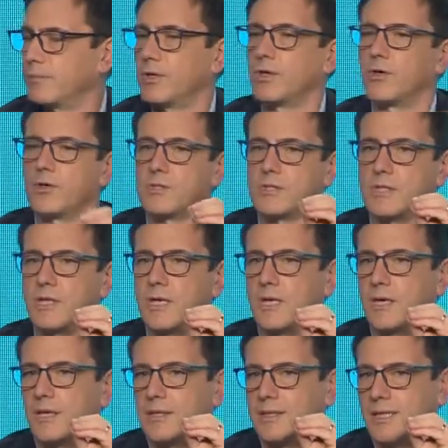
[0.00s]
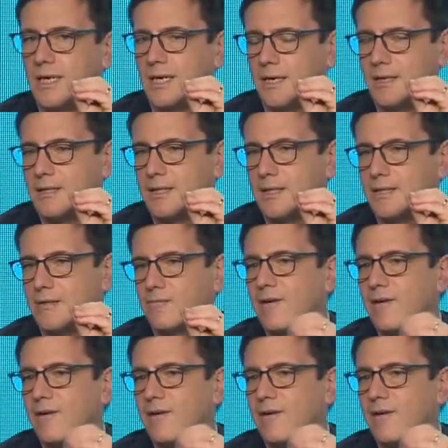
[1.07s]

because the